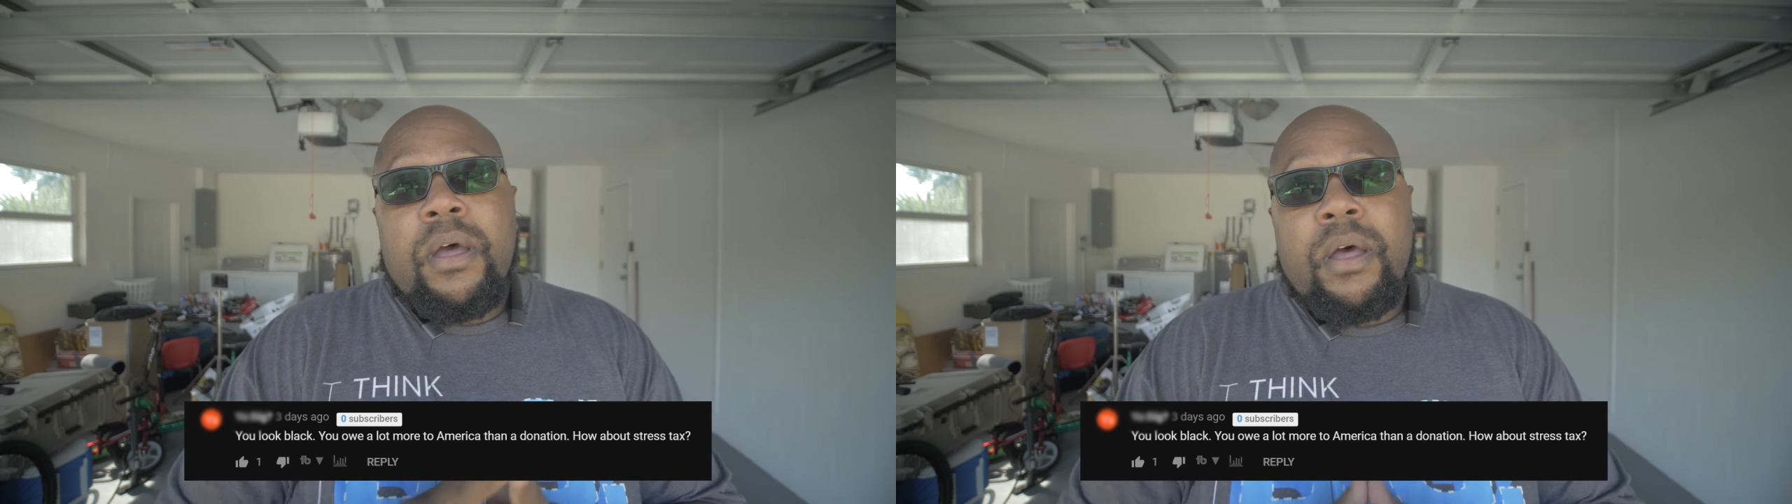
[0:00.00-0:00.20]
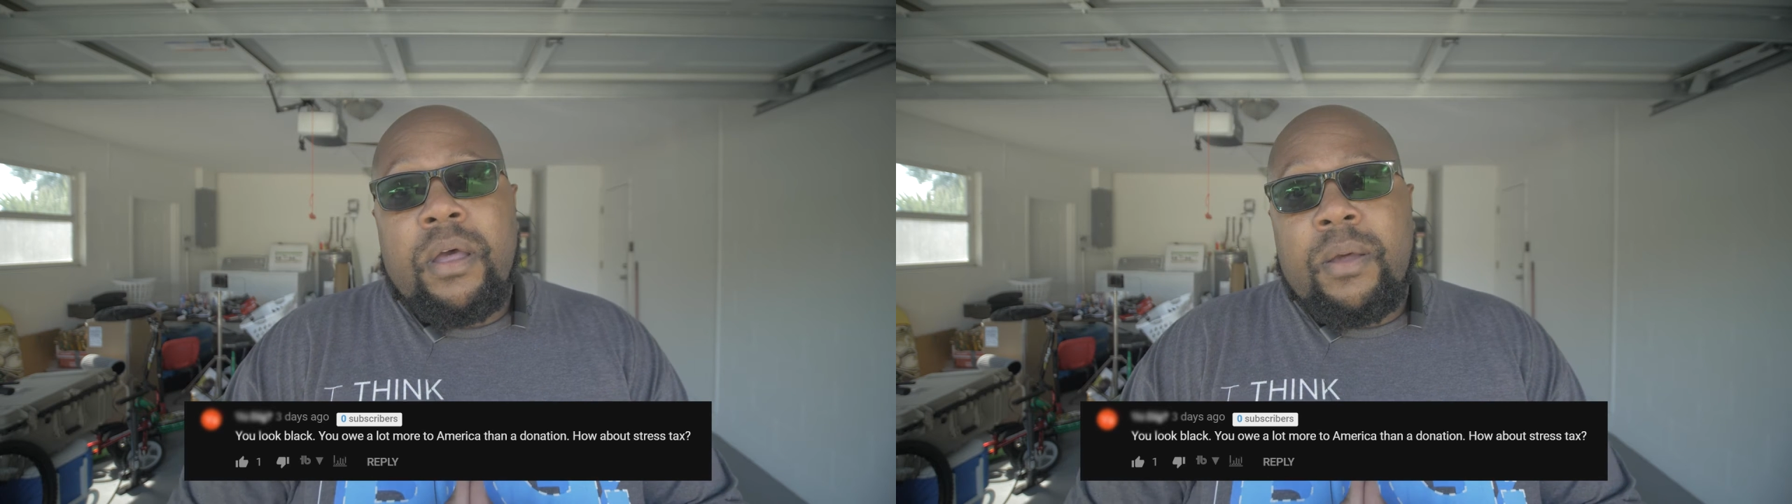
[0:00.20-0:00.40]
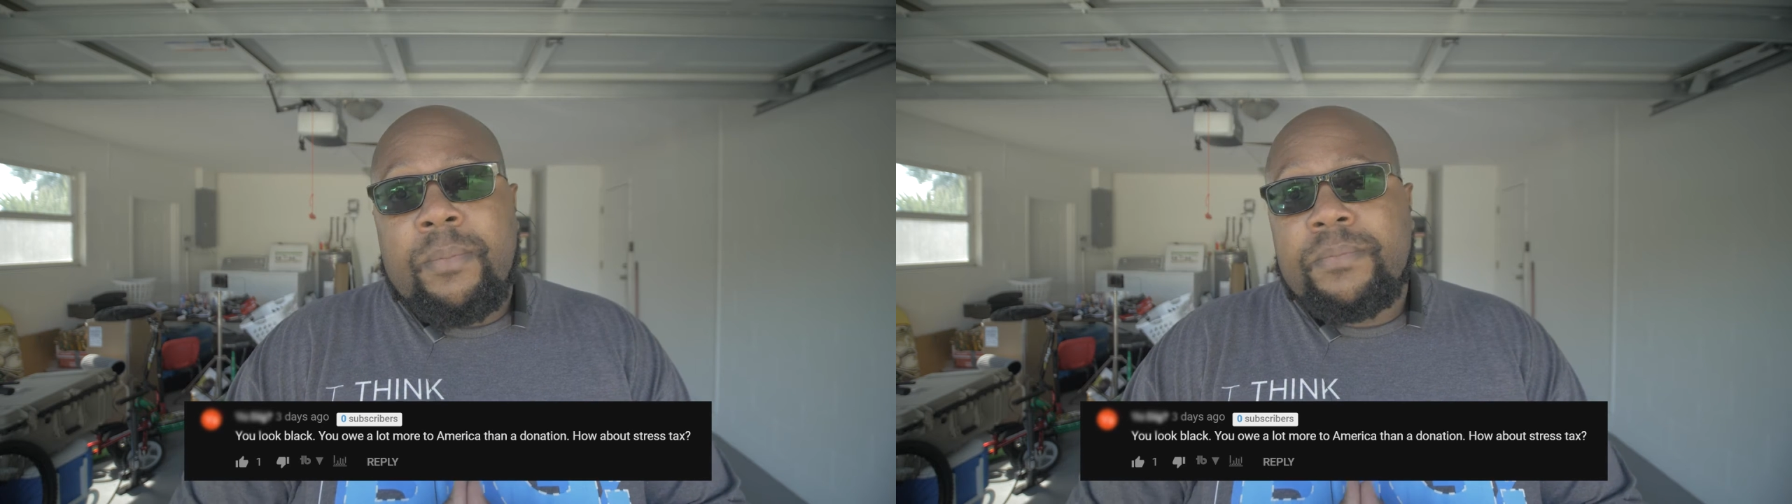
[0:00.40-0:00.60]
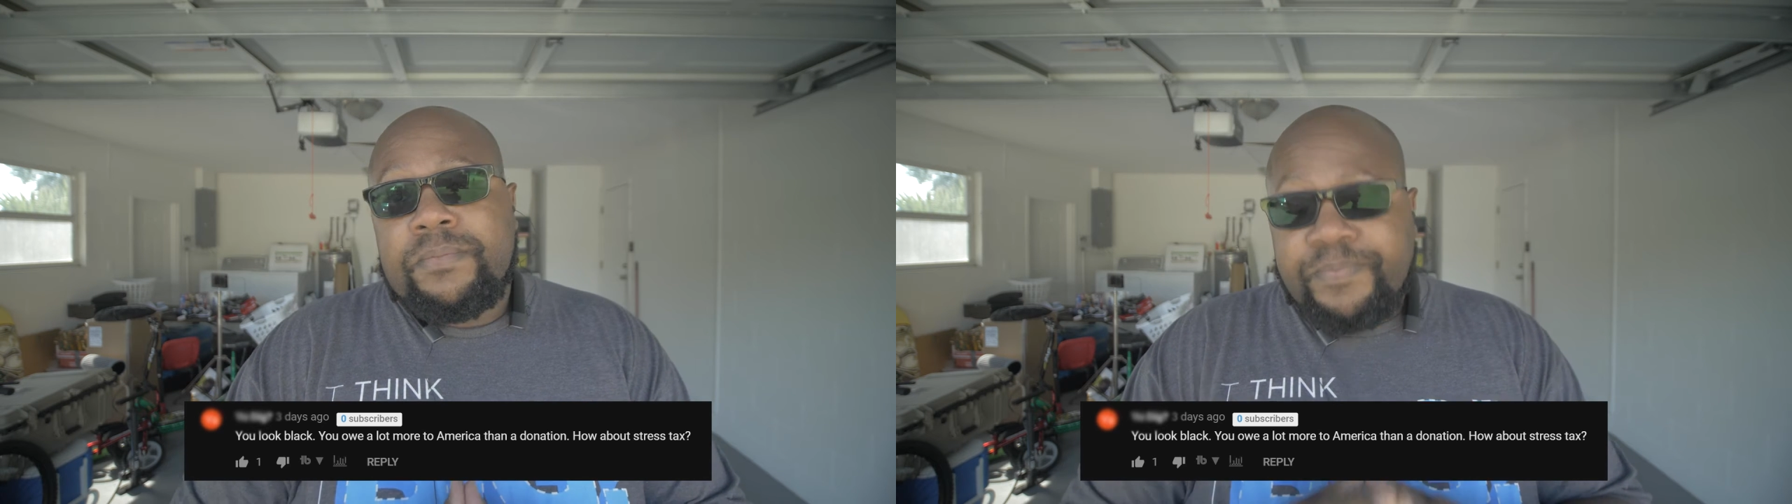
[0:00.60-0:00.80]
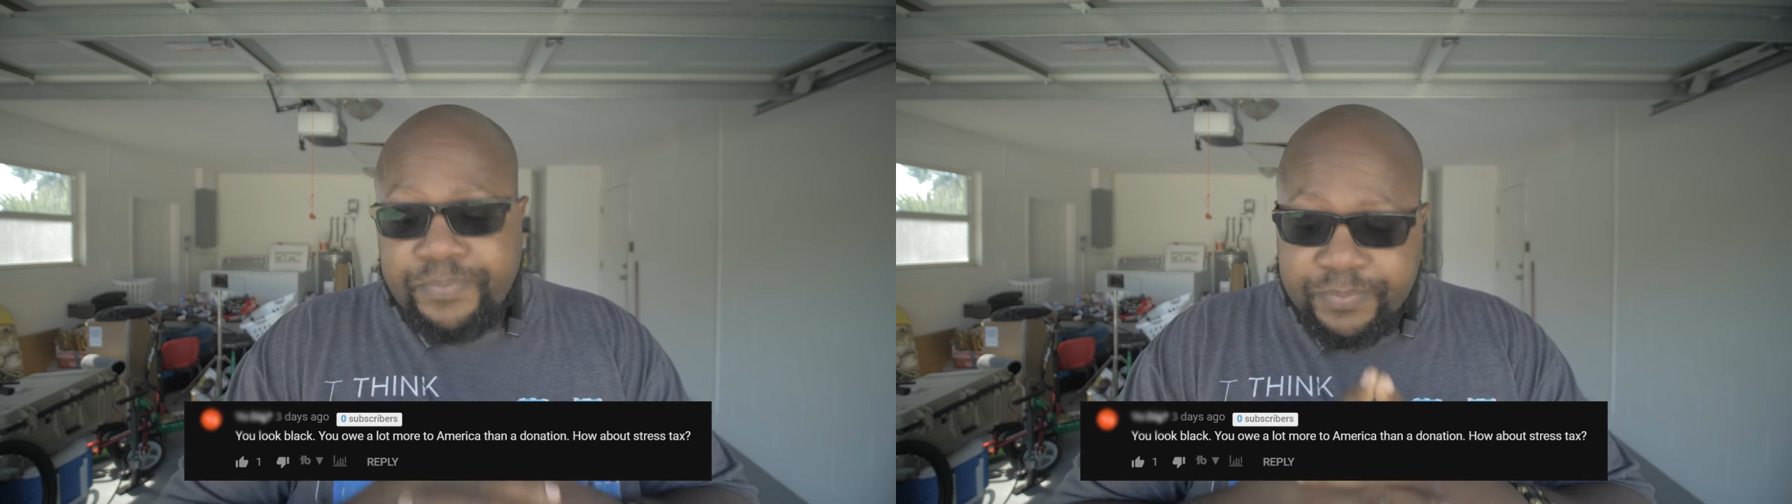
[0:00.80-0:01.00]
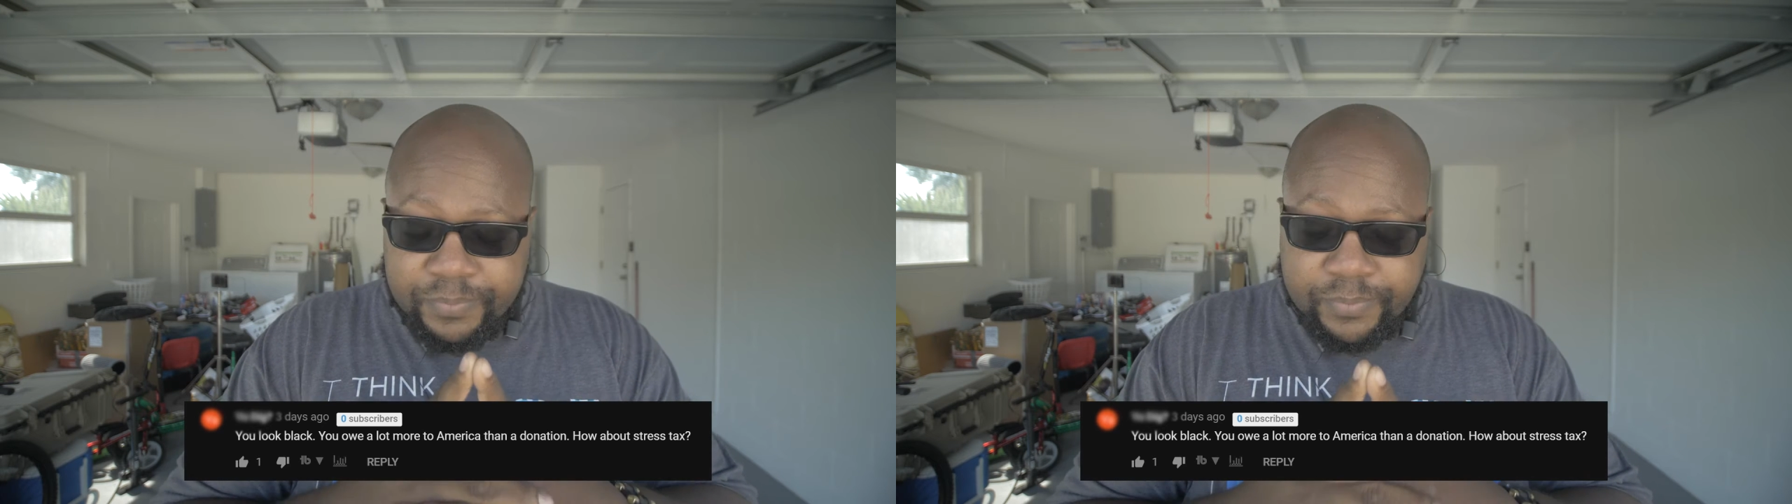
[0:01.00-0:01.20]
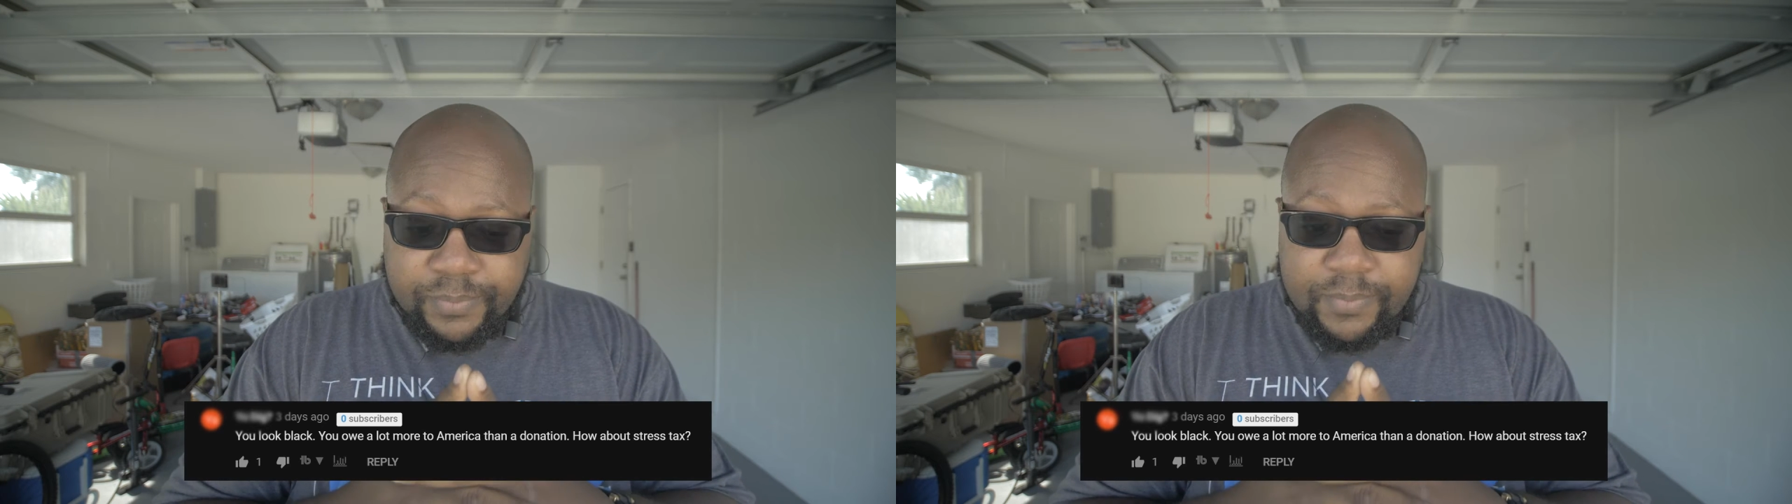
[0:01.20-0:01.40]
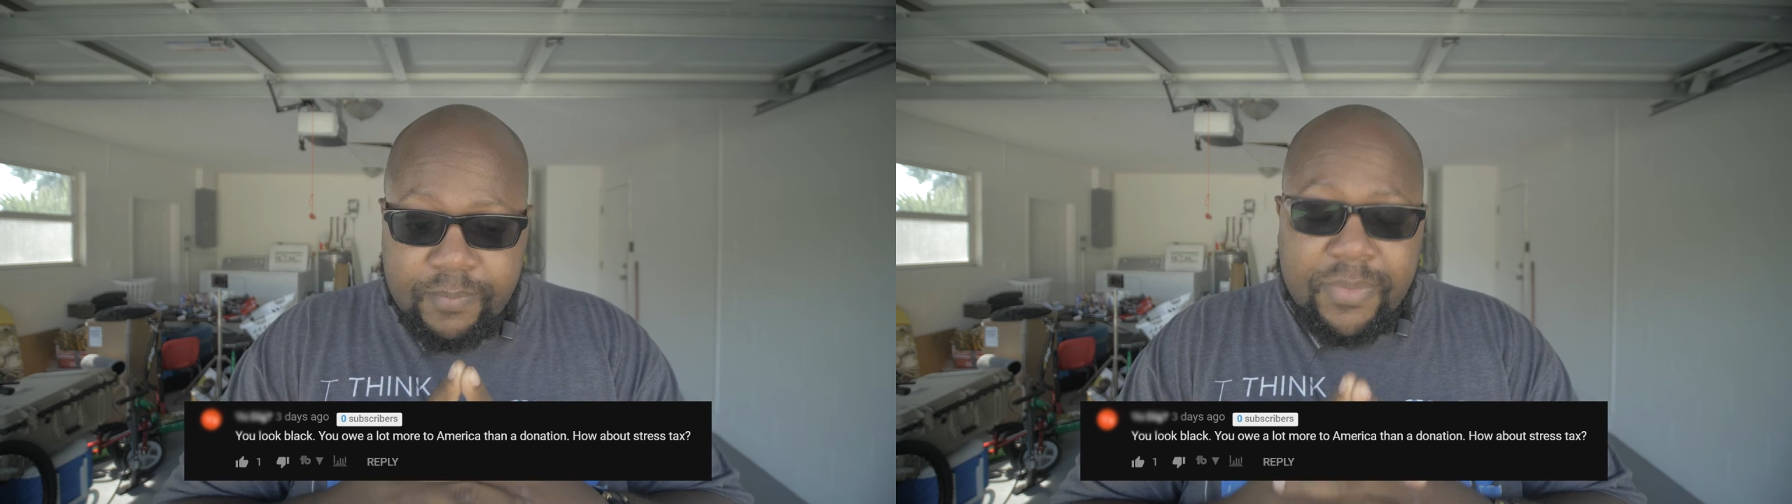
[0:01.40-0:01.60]
I
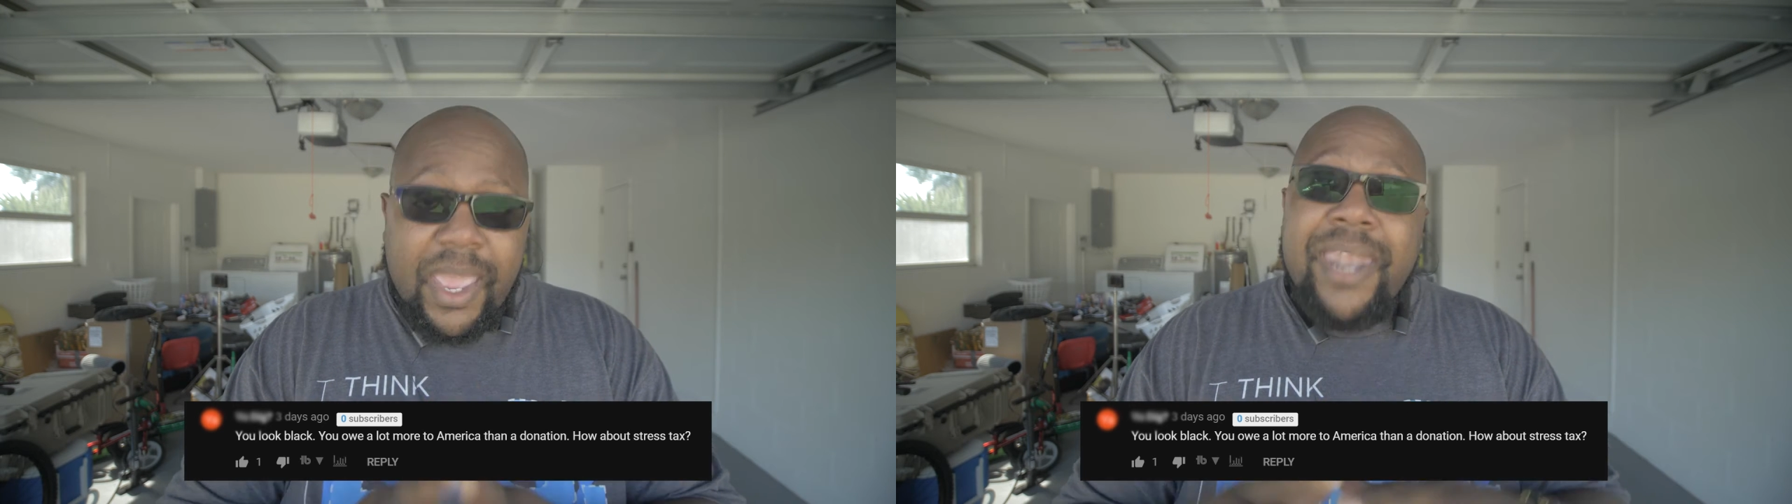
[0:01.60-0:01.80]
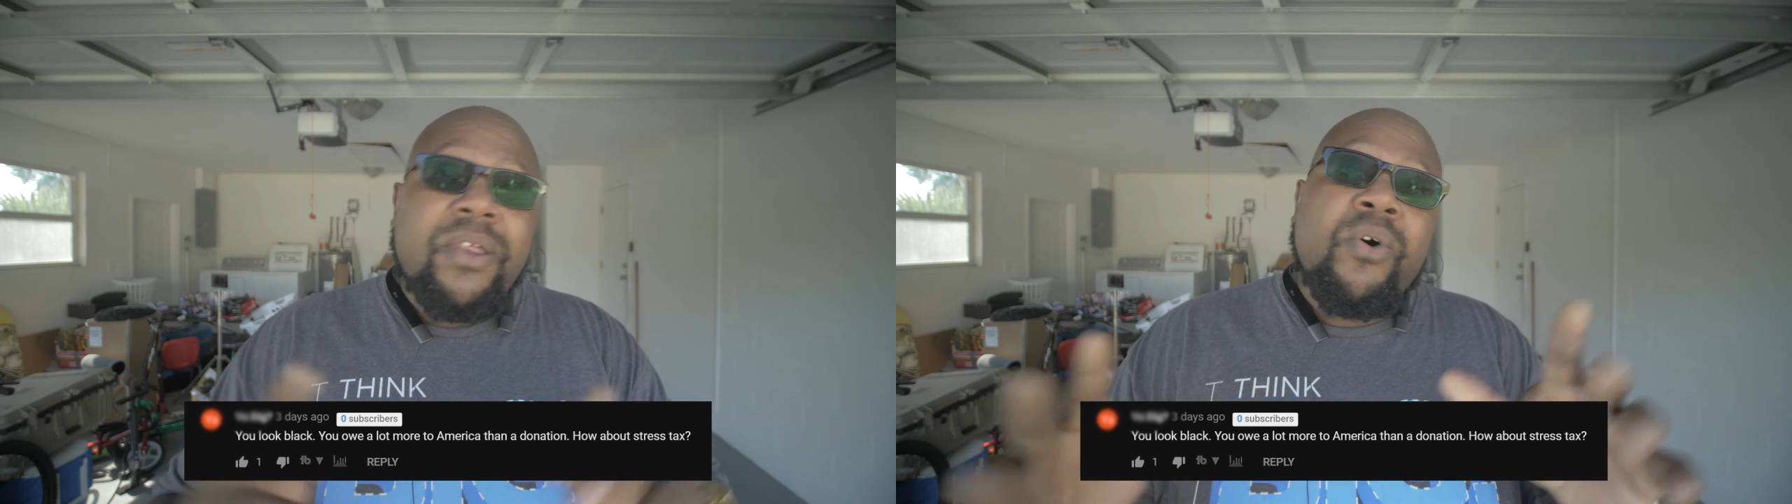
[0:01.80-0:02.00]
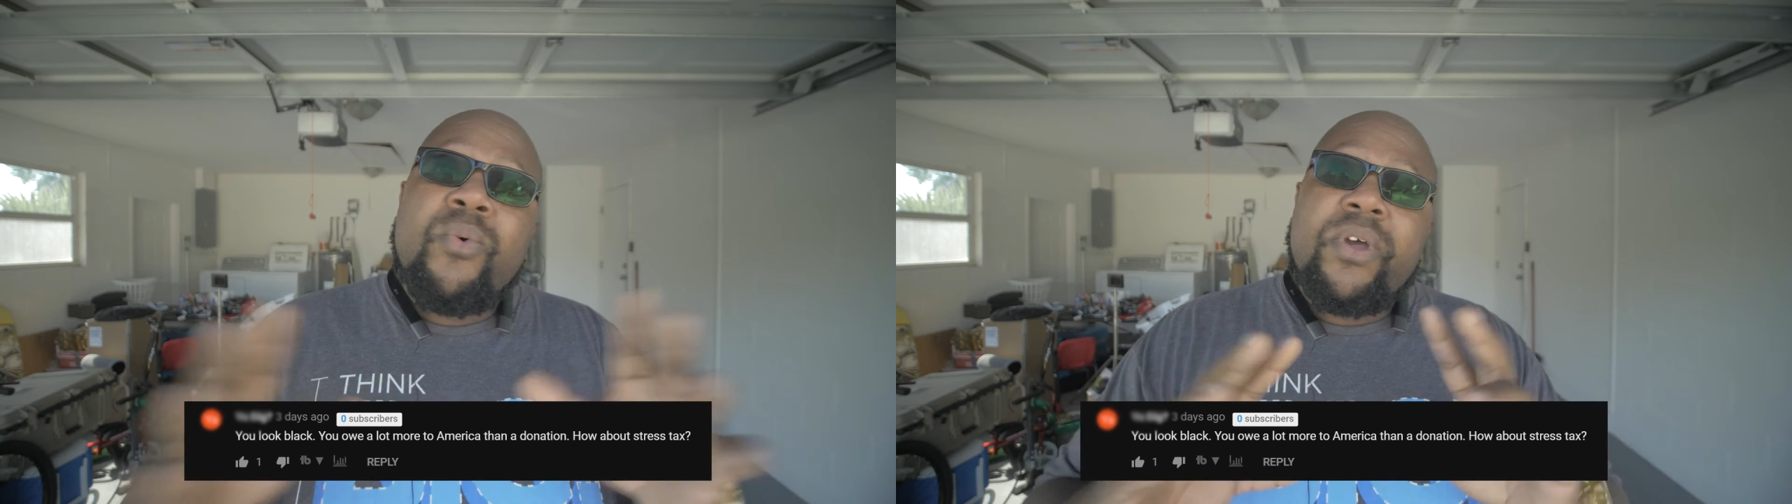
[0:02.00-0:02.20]
don't